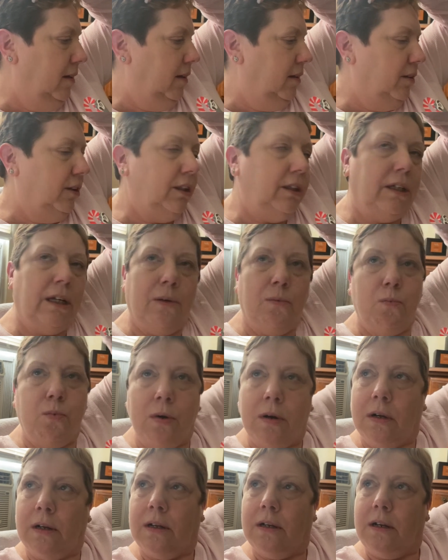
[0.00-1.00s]
She's like,
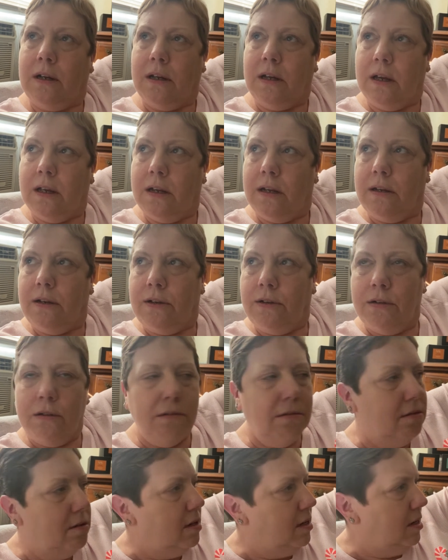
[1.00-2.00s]
what can I get
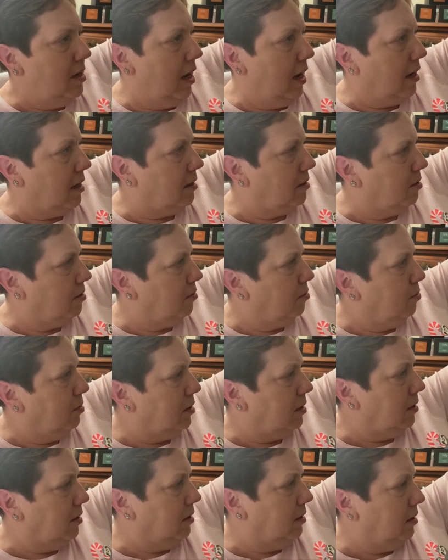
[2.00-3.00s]
into next?
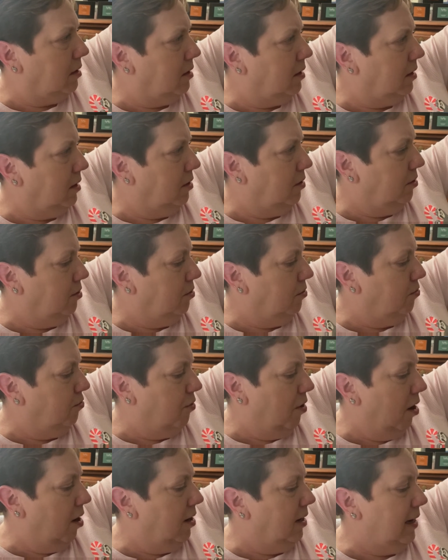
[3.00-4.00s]
What can I do
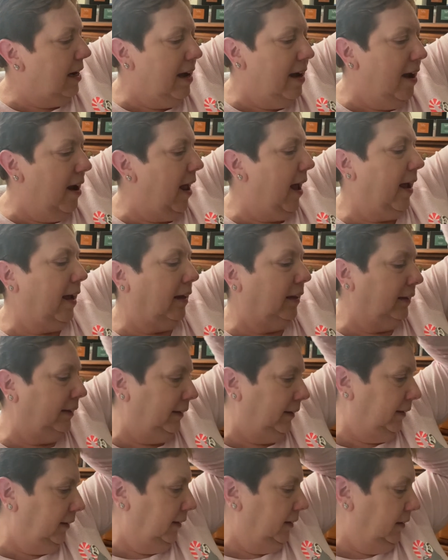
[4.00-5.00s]
wrong
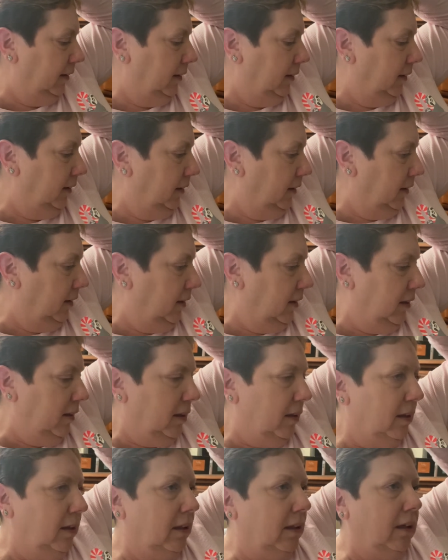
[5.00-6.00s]
next?
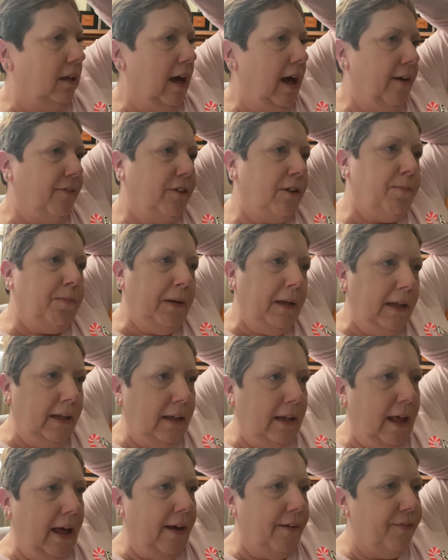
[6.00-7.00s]
After Pete
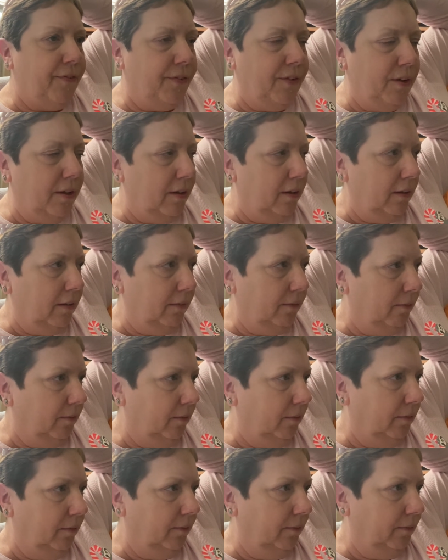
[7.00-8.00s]
left,
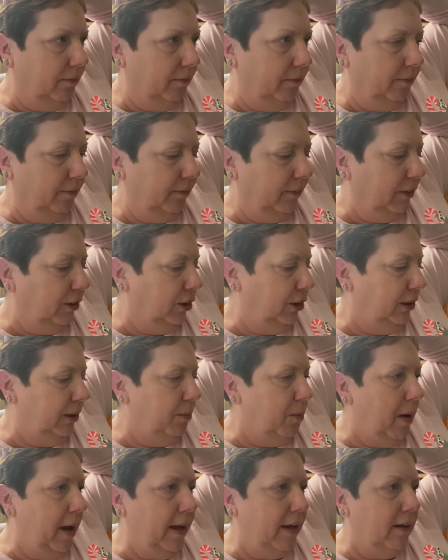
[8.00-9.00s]
she
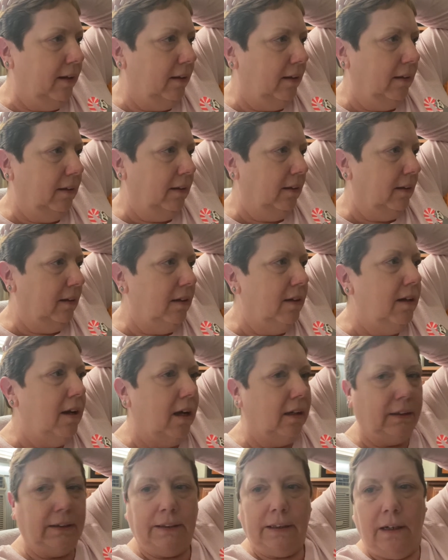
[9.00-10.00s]
went
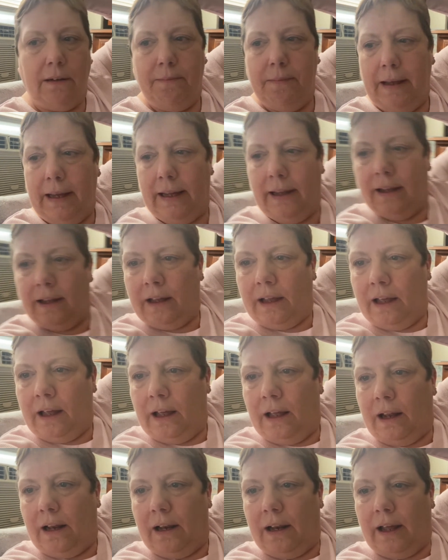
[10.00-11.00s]
nuts on me.
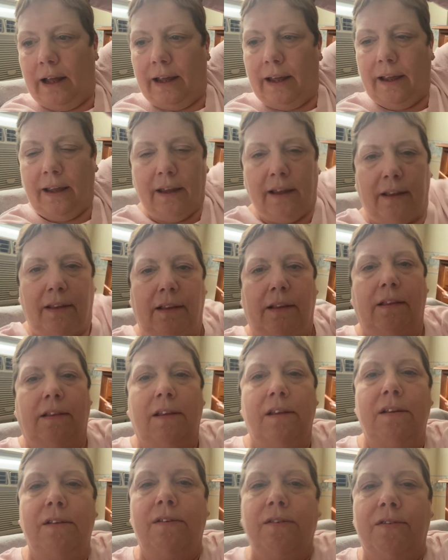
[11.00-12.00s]
Like,
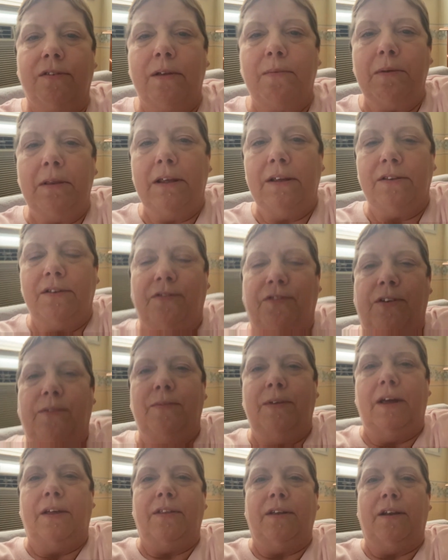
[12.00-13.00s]
some of these are from the other